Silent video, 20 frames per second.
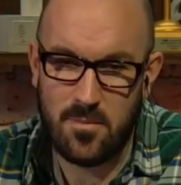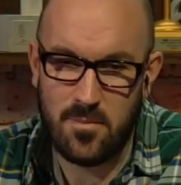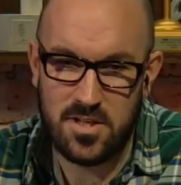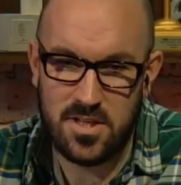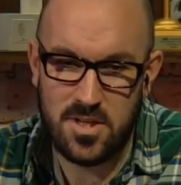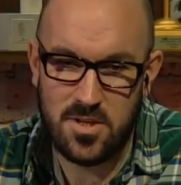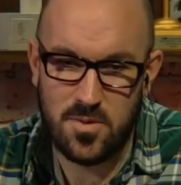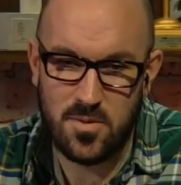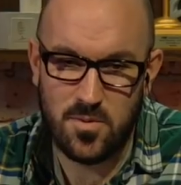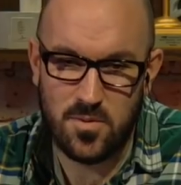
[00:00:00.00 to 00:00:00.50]
when
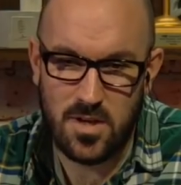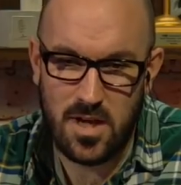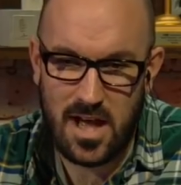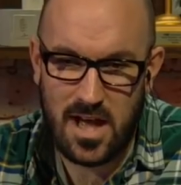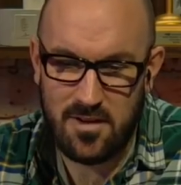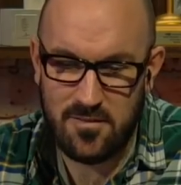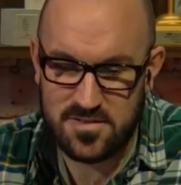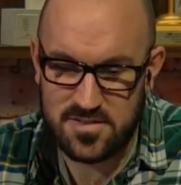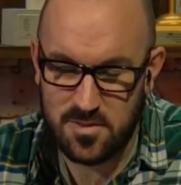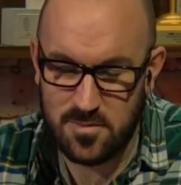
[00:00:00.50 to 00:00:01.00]
you
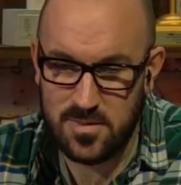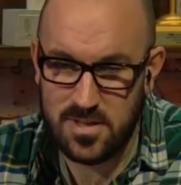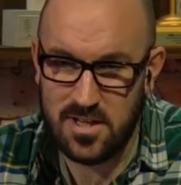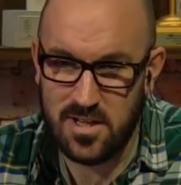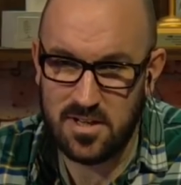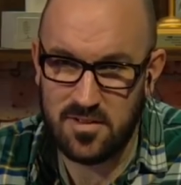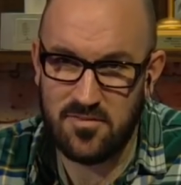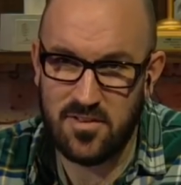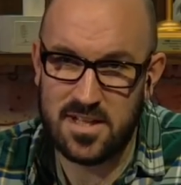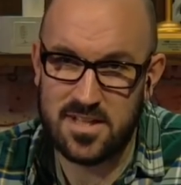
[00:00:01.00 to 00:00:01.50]
have somebody
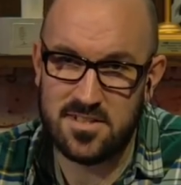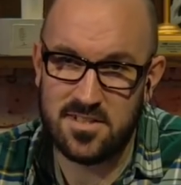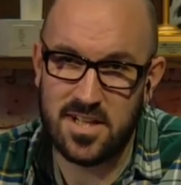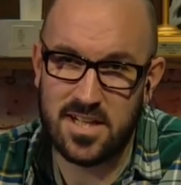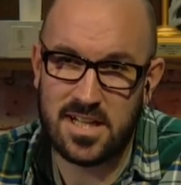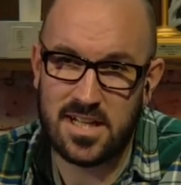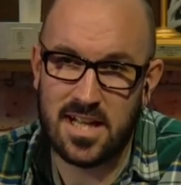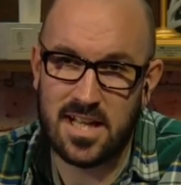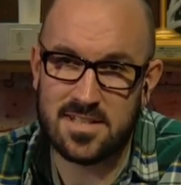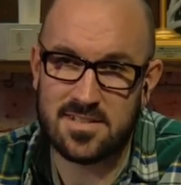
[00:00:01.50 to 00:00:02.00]
like Van
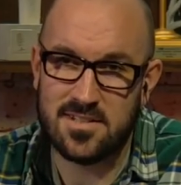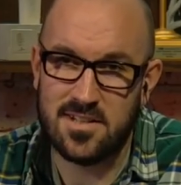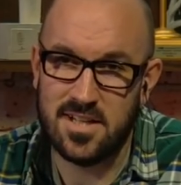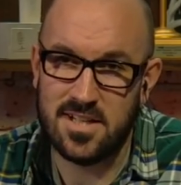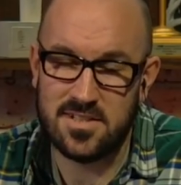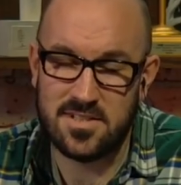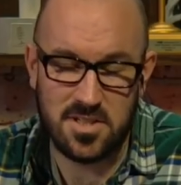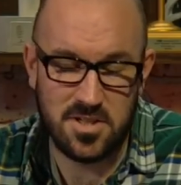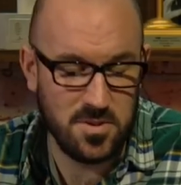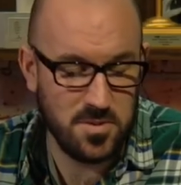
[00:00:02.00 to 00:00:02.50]
Dijk last
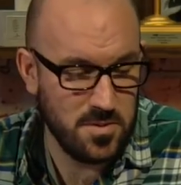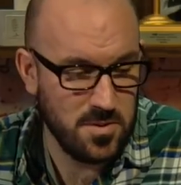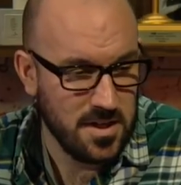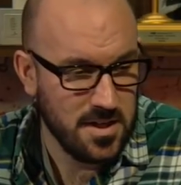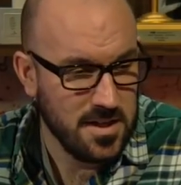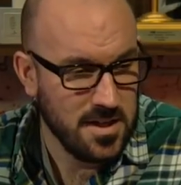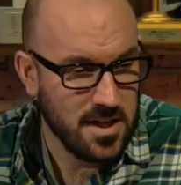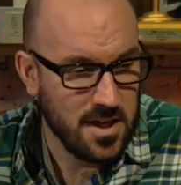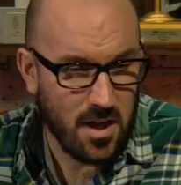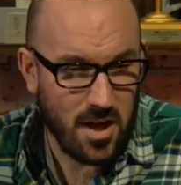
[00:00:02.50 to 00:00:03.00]
night, who
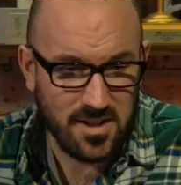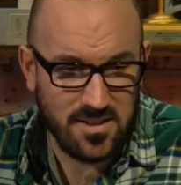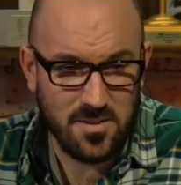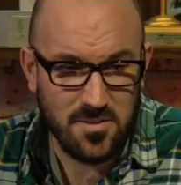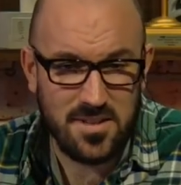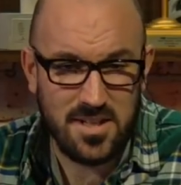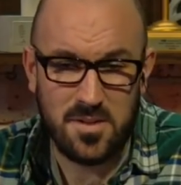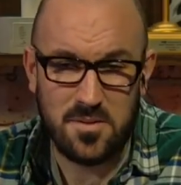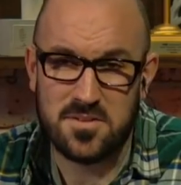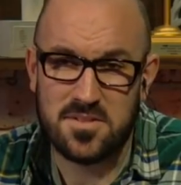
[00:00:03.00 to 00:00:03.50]
I
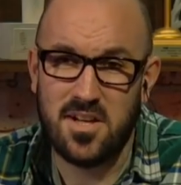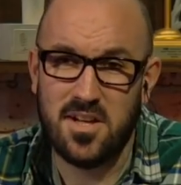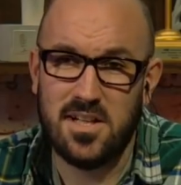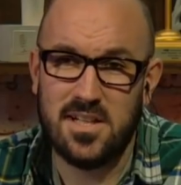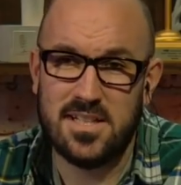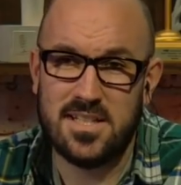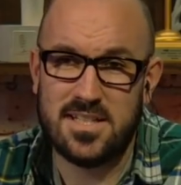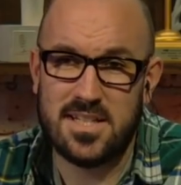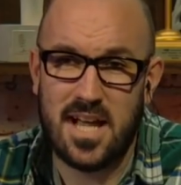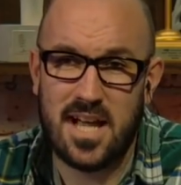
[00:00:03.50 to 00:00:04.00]
don't think was
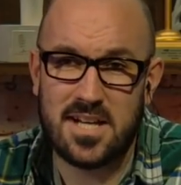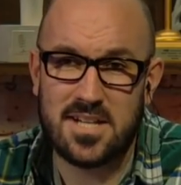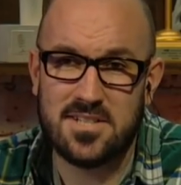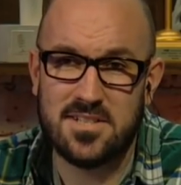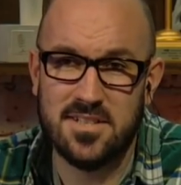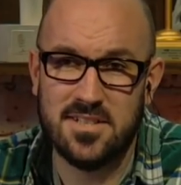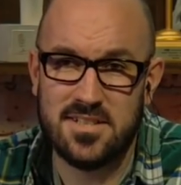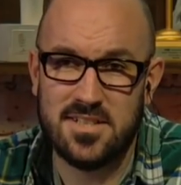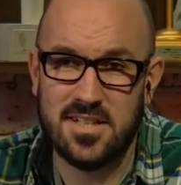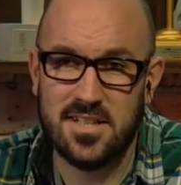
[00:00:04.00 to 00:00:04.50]
called into
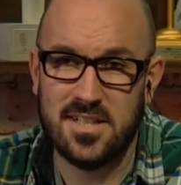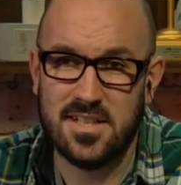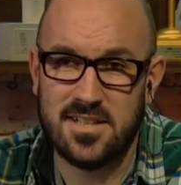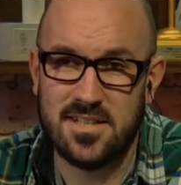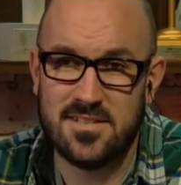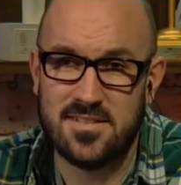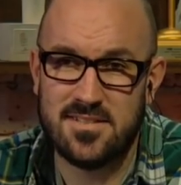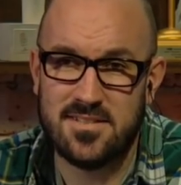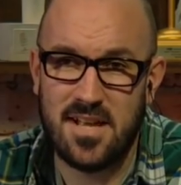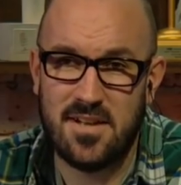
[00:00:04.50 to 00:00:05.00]
action until like
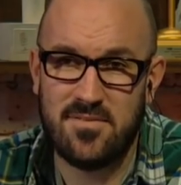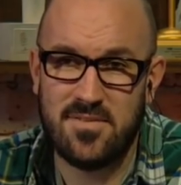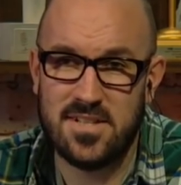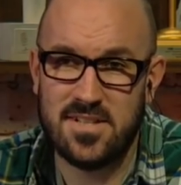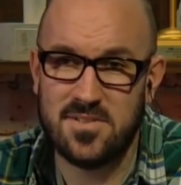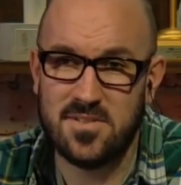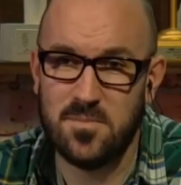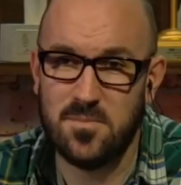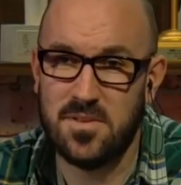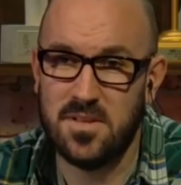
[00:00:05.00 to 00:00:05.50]
the
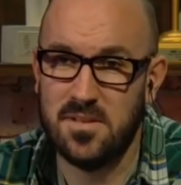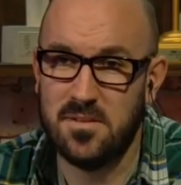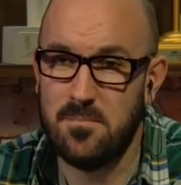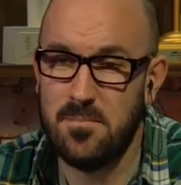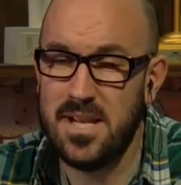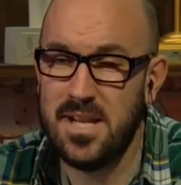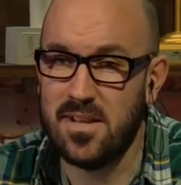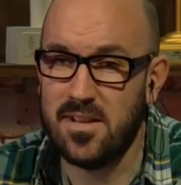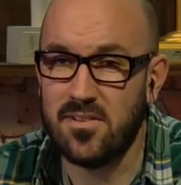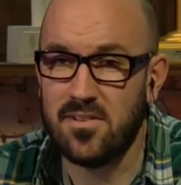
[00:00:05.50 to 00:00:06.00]
seventy-something
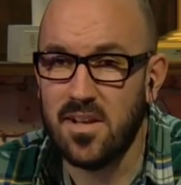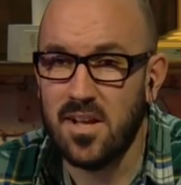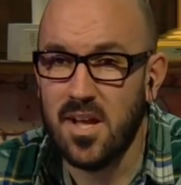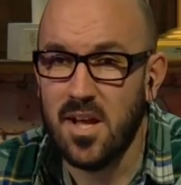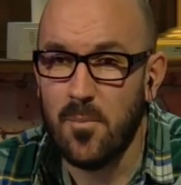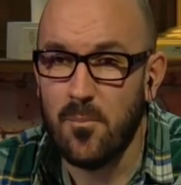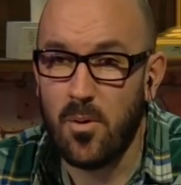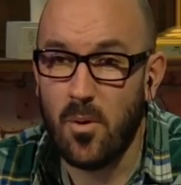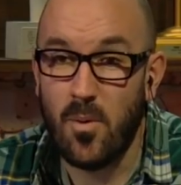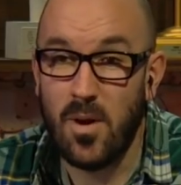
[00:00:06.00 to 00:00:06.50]
minute.
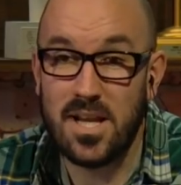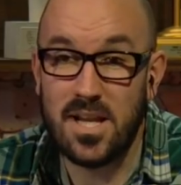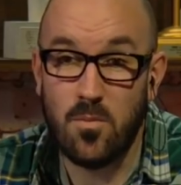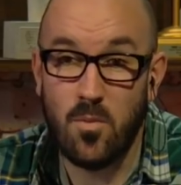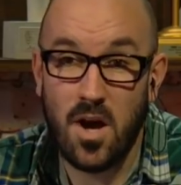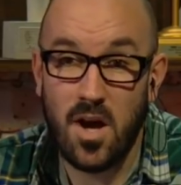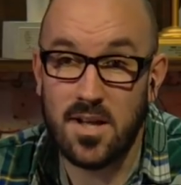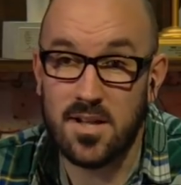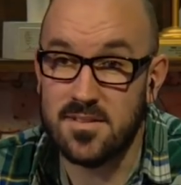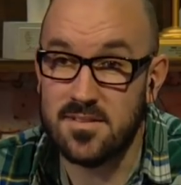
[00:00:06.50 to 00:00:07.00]
Yeah. But when he
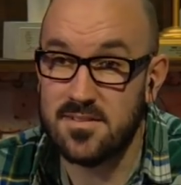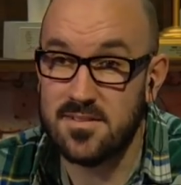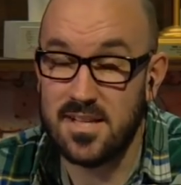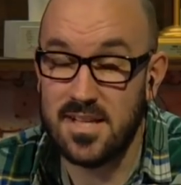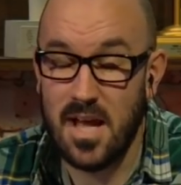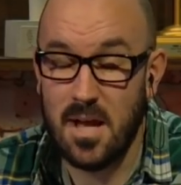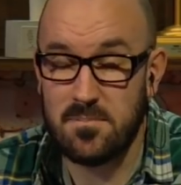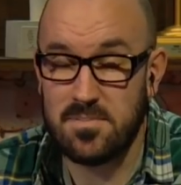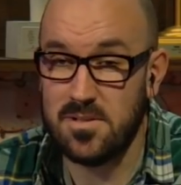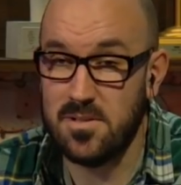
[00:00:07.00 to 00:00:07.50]
was,
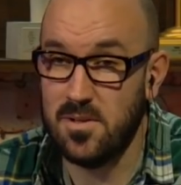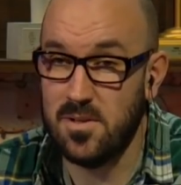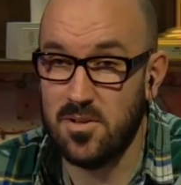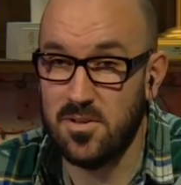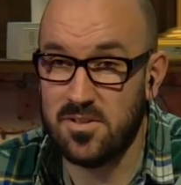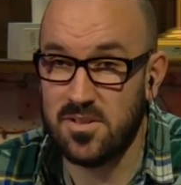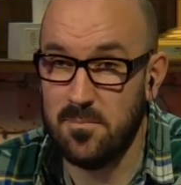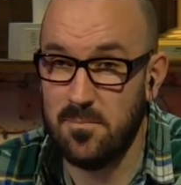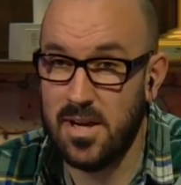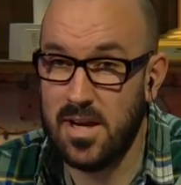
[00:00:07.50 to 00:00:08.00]
he absolutely
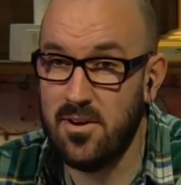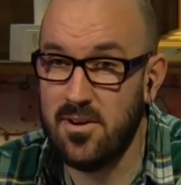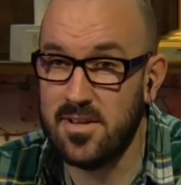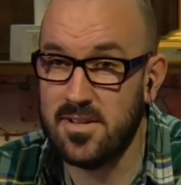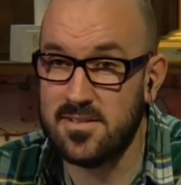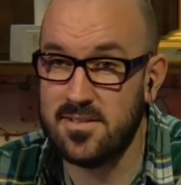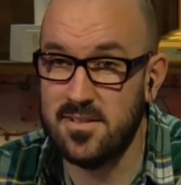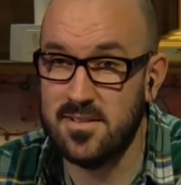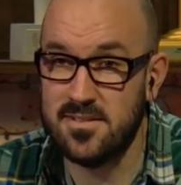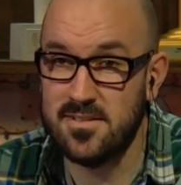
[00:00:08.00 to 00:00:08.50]
looked
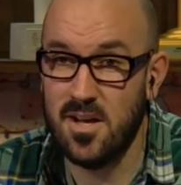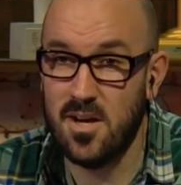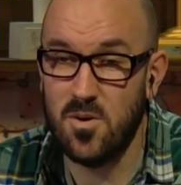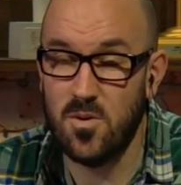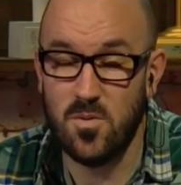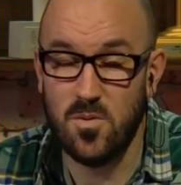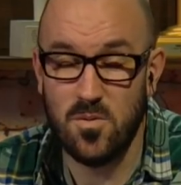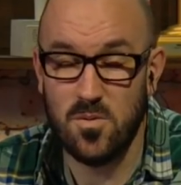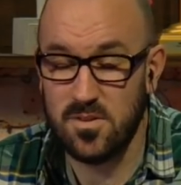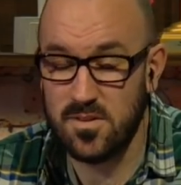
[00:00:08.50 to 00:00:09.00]
imperious, and there's
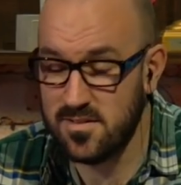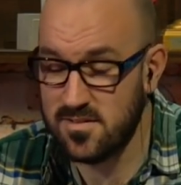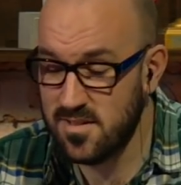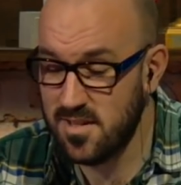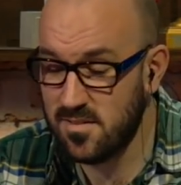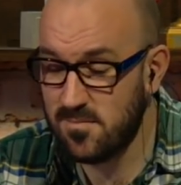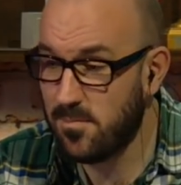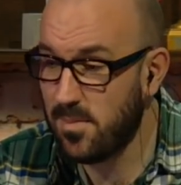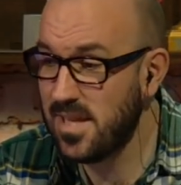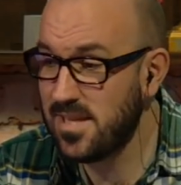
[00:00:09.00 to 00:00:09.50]
no, there's
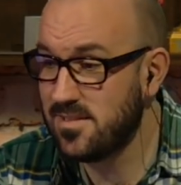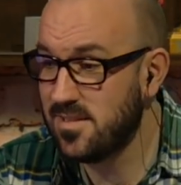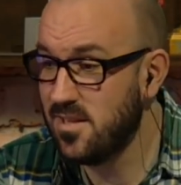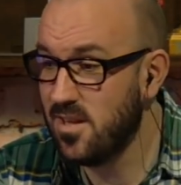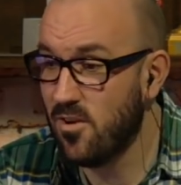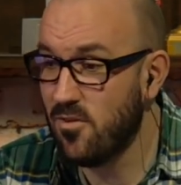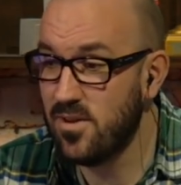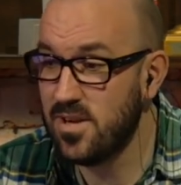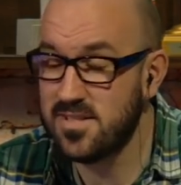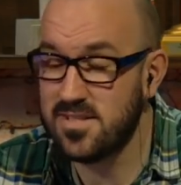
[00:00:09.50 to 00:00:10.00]
basically
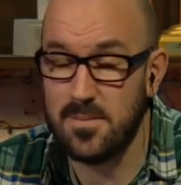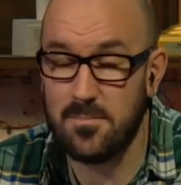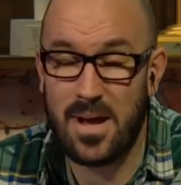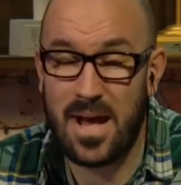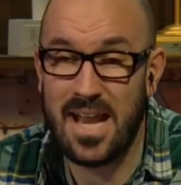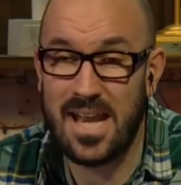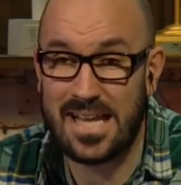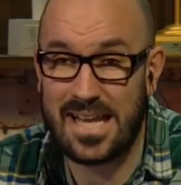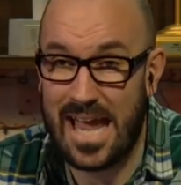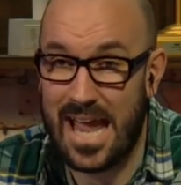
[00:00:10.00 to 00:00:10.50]
no yeah. reason to
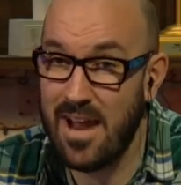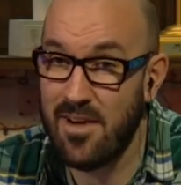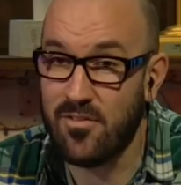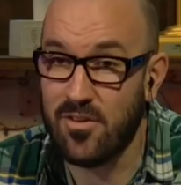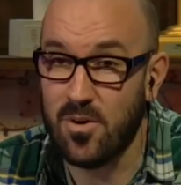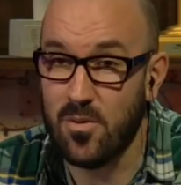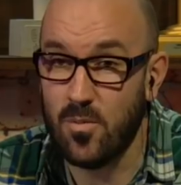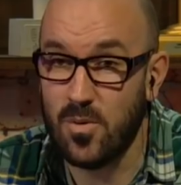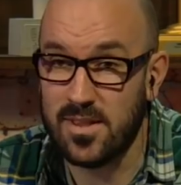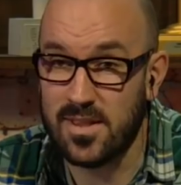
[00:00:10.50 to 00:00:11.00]
panic
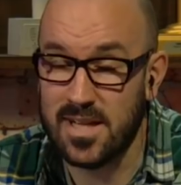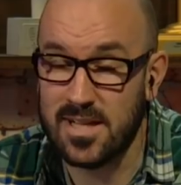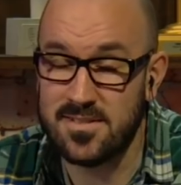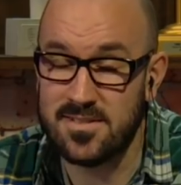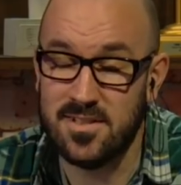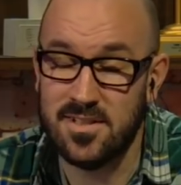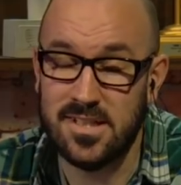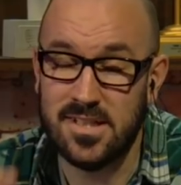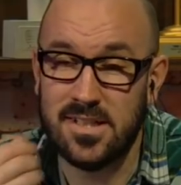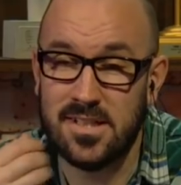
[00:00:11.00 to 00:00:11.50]
ever with that
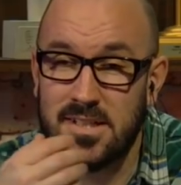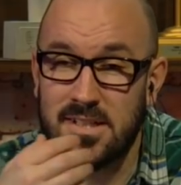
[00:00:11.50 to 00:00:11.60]
side.